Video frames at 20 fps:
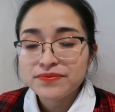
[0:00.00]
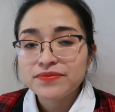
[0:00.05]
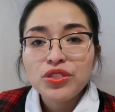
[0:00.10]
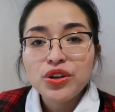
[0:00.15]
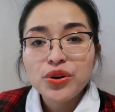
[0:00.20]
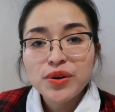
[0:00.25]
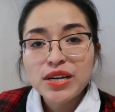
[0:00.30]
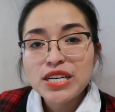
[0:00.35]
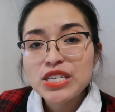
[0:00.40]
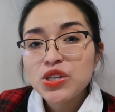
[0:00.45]

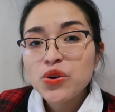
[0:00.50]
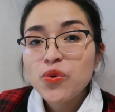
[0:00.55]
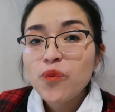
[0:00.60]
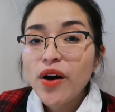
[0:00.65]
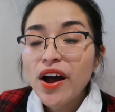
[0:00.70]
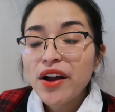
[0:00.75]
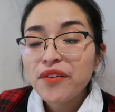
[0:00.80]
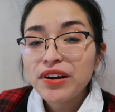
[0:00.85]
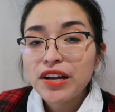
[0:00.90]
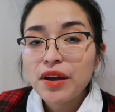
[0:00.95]
The reason
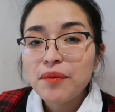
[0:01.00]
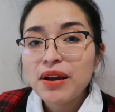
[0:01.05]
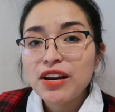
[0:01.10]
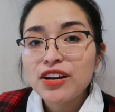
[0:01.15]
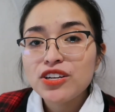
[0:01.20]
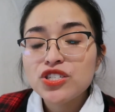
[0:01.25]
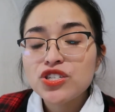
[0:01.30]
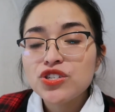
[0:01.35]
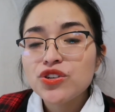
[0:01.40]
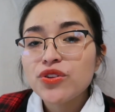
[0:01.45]
why I recommend
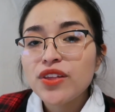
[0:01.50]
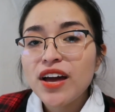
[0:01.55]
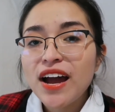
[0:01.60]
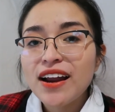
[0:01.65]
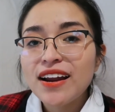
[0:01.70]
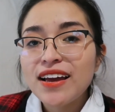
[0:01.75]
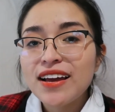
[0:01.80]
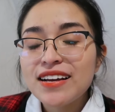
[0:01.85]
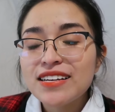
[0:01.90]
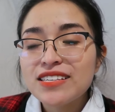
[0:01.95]
you to do
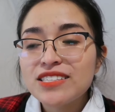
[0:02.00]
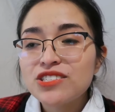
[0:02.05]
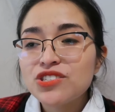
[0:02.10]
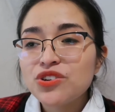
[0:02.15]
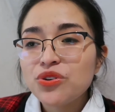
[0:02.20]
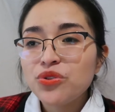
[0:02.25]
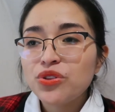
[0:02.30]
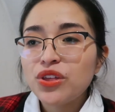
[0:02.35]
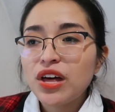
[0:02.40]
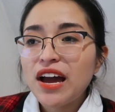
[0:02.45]
that is
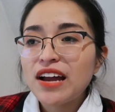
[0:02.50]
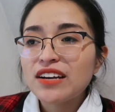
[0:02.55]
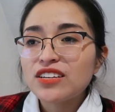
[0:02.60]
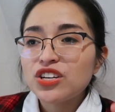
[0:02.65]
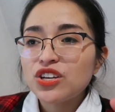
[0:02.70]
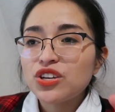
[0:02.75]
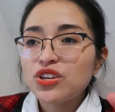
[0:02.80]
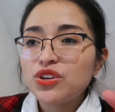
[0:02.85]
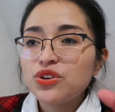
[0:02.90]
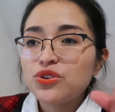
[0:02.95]
so that
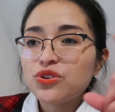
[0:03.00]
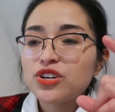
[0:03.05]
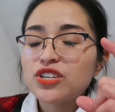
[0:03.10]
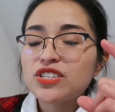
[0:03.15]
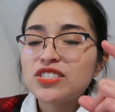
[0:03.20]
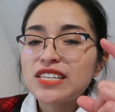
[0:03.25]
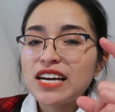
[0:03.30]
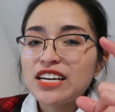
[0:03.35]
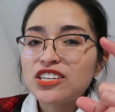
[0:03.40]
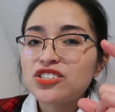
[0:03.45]
your
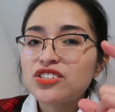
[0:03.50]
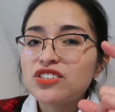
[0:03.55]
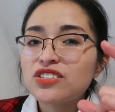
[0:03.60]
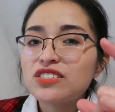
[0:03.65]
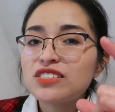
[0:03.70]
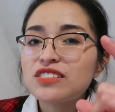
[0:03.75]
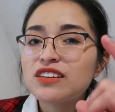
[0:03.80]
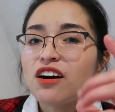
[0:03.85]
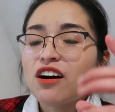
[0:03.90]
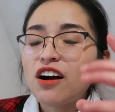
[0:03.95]

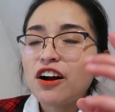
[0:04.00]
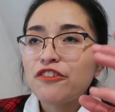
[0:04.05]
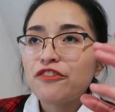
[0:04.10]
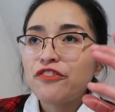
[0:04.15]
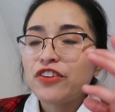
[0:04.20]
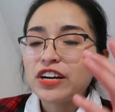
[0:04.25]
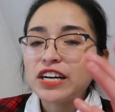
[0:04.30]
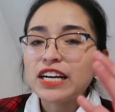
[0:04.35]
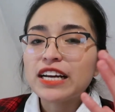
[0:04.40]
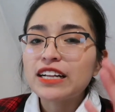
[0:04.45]
sections are
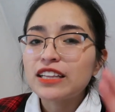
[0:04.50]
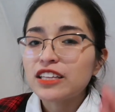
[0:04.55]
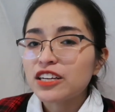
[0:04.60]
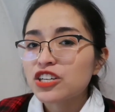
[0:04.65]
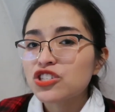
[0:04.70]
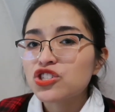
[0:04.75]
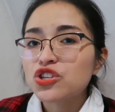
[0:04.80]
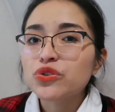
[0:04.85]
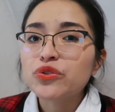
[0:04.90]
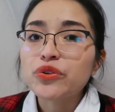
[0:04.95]
very
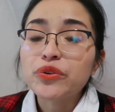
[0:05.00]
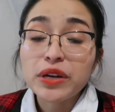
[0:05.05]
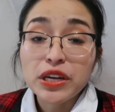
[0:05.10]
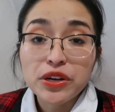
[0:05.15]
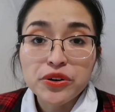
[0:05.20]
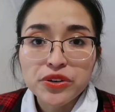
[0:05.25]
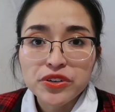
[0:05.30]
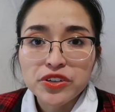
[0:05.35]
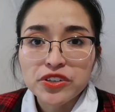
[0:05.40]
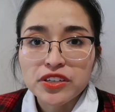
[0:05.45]
clear to the
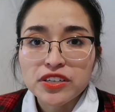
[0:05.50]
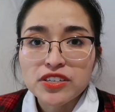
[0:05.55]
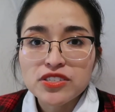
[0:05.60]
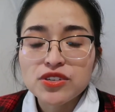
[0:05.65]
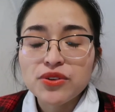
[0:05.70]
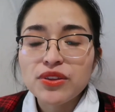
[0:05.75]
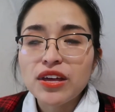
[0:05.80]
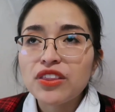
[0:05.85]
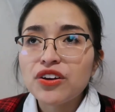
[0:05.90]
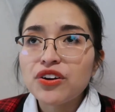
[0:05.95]
recruiter,
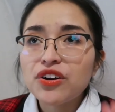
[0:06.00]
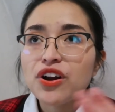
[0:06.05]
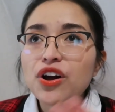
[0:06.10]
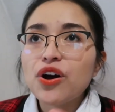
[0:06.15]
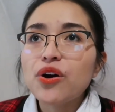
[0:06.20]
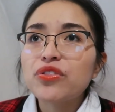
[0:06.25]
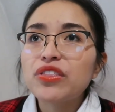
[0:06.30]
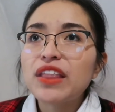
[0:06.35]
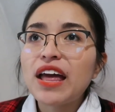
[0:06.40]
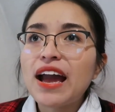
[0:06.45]
so that they
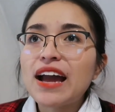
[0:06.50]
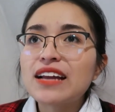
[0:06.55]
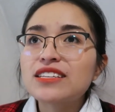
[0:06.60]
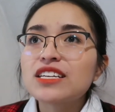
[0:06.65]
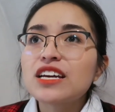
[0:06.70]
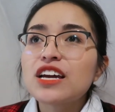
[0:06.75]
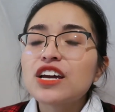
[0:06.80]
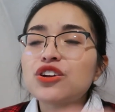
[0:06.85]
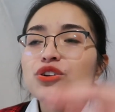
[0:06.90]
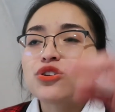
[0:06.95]
know that
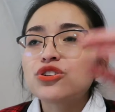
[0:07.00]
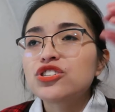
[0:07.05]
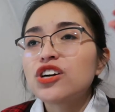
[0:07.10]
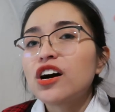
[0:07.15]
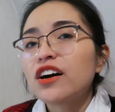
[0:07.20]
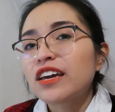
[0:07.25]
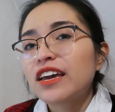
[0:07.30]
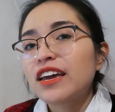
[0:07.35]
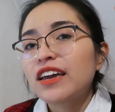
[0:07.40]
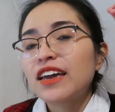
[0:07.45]
you're
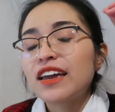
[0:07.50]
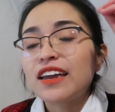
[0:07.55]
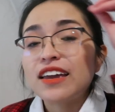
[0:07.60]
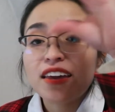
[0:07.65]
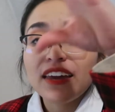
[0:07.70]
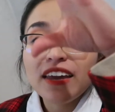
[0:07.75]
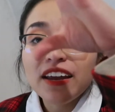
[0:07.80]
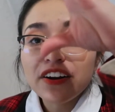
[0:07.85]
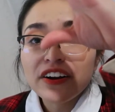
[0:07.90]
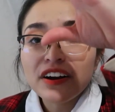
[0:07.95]
talking in
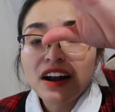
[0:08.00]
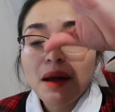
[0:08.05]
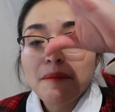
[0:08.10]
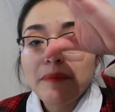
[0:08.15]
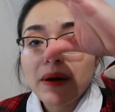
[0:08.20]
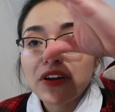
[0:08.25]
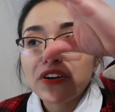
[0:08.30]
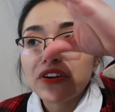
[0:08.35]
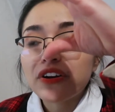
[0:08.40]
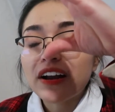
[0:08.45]
here
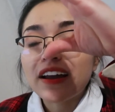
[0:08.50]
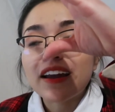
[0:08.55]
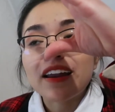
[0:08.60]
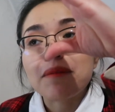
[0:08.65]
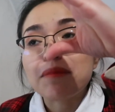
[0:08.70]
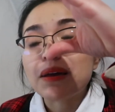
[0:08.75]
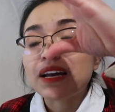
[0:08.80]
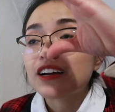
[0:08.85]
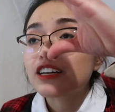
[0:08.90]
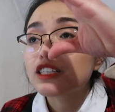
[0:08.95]
about your
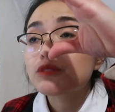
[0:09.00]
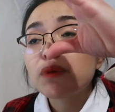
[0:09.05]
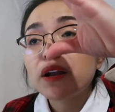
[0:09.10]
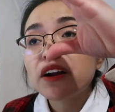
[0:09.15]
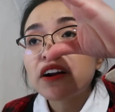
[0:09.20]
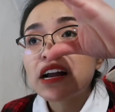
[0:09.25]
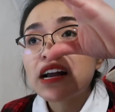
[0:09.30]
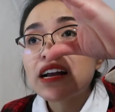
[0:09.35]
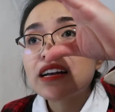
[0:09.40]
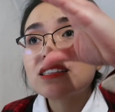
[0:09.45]
academic
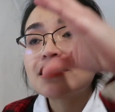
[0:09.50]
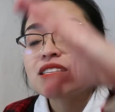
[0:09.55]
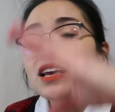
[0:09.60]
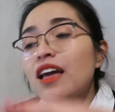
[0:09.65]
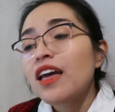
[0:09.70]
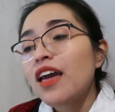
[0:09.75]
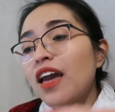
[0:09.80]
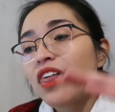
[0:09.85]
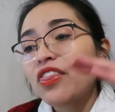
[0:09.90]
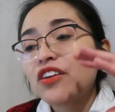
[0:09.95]
experience
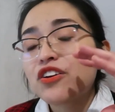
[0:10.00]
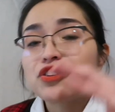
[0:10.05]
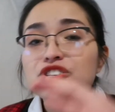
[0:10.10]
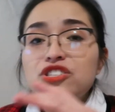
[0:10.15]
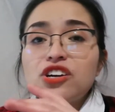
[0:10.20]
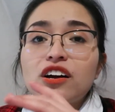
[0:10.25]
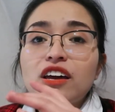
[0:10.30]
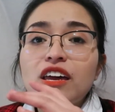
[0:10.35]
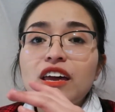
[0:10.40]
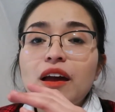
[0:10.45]
and that you're
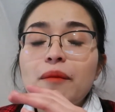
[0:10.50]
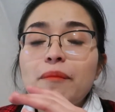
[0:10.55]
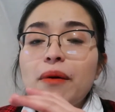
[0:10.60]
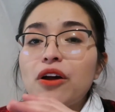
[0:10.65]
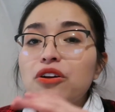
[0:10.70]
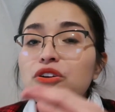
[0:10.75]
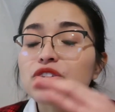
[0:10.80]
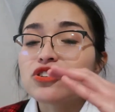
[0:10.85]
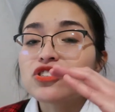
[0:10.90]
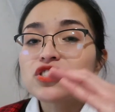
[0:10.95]
talking
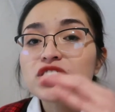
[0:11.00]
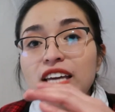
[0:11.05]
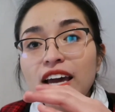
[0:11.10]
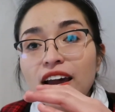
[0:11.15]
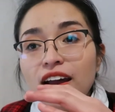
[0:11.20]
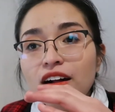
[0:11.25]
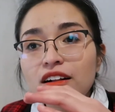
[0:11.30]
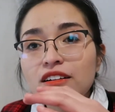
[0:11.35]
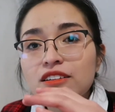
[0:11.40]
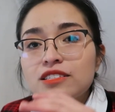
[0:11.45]
about your
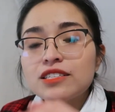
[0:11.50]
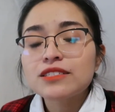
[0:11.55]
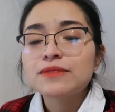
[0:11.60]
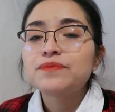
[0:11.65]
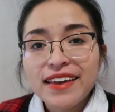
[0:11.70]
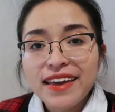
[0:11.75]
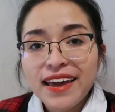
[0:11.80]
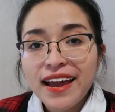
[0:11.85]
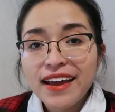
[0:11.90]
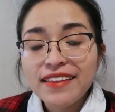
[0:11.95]
skills.
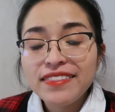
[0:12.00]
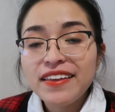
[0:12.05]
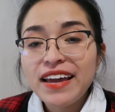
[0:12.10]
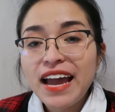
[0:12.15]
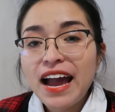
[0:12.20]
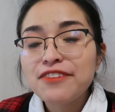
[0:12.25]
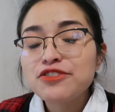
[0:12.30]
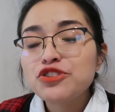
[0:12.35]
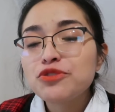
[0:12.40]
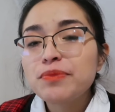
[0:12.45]
Again, they
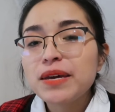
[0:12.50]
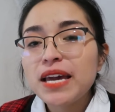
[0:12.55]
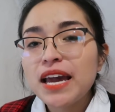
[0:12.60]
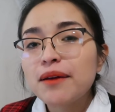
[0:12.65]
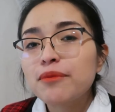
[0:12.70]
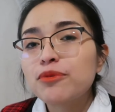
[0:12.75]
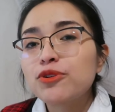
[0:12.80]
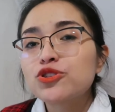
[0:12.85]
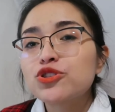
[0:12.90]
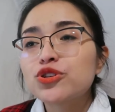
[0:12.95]
have to be
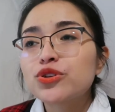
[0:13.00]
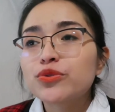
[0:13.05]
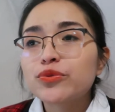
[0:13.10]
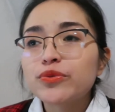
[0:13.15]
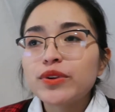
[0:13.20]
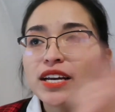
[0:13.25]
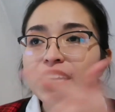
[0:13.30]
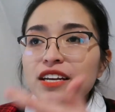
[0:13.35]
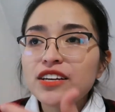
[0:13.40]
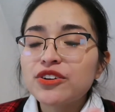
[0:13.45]
able to
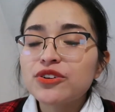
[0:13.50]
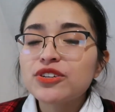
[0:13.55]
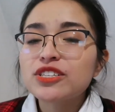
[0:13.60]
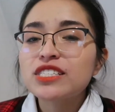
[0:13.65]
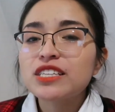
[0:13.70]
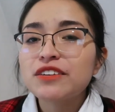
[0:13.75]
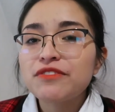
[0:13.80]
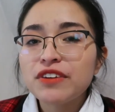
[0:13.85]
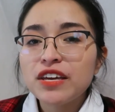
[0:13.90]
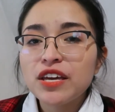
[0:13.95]
read your
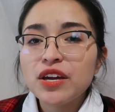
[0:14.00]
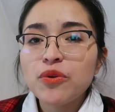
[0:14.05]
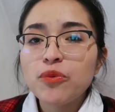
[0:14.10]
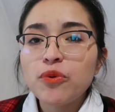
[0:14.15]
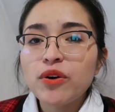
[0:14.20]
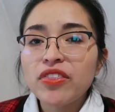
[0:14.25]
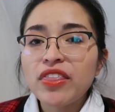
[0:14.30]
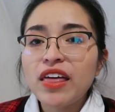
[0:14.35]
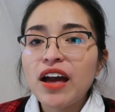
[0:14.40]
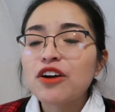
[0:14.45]
CV
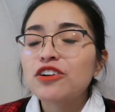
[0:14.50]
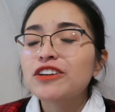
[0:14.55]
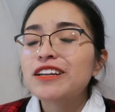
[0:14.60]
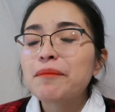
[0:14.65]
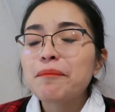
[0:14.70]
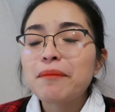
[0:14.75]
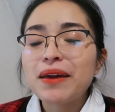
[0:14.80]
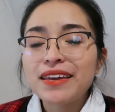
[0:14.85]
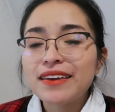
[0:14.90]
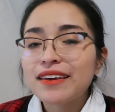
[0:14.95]
without
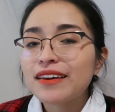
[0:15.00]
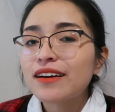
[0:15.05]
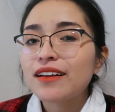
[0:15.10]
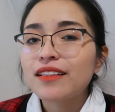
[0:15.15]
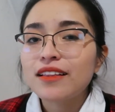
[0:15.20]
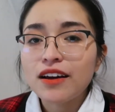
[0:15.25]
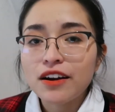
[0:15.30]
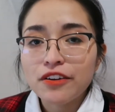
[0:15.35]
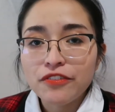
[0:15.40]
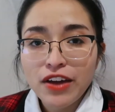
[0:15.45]
making a
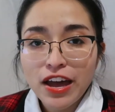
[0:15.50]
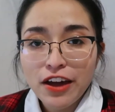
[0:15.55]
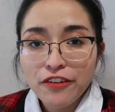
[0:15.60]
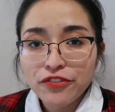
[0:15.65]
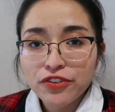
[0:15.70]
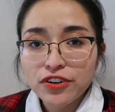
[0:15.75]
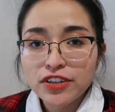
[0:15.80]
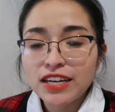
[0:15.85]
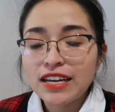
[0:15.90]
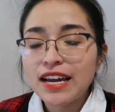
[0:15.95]
lot of
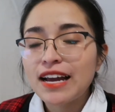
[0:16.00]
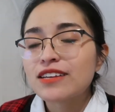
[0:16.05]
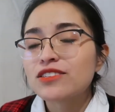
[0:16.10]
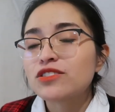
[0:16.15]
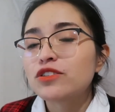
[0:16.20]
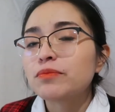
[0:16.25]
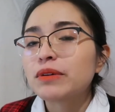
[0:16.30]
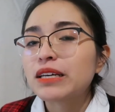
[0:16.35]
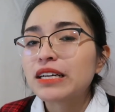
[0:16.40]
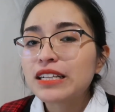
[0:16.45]
effort. It
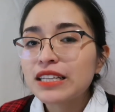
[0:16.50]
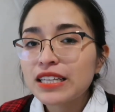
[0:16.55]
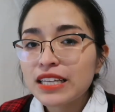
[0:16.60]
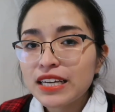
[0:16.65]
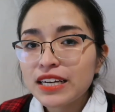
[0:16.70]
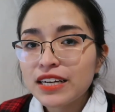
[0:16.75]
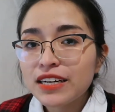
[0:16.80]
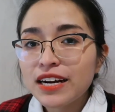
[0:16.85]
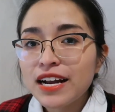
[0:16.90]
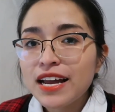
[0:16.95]
has to be
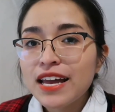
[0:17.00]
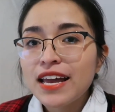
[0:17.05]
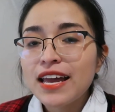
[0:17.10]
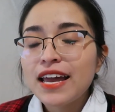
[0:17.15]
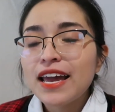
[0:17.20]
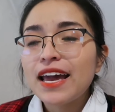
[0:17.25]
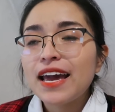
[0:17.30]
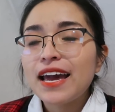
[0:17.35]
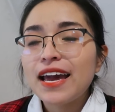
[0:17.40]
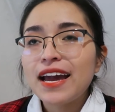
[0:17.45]
clear
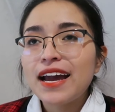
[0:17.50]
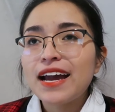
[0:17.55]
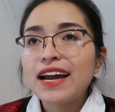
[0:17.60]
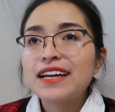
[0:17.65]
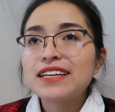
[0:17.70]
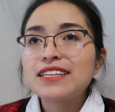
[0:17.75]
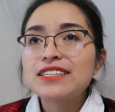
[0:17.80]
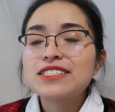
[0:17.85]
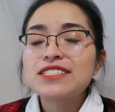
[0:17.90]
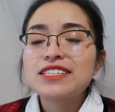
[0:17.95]

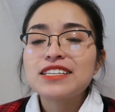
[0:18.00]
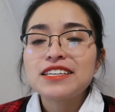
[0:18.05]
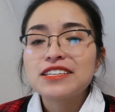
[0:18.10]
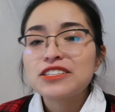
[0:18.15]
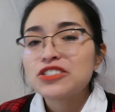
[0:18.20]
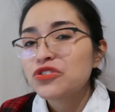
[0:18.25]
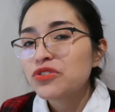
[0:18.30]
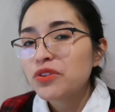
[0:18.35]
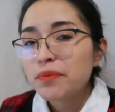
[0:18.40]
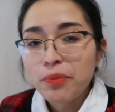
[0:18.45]
and
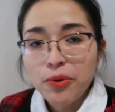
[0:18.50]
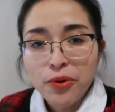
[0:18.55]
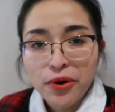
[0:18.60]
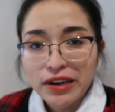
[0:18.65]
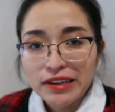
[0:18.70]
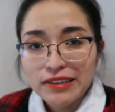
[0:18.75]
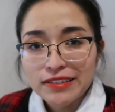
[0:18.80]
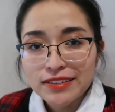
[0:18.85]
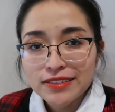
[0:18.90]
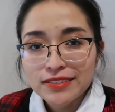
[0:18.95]
to the
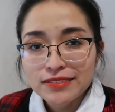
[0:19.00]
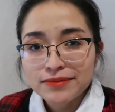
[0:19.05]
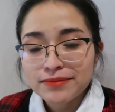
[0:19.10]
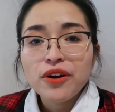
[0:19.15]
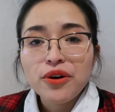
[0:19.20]
point.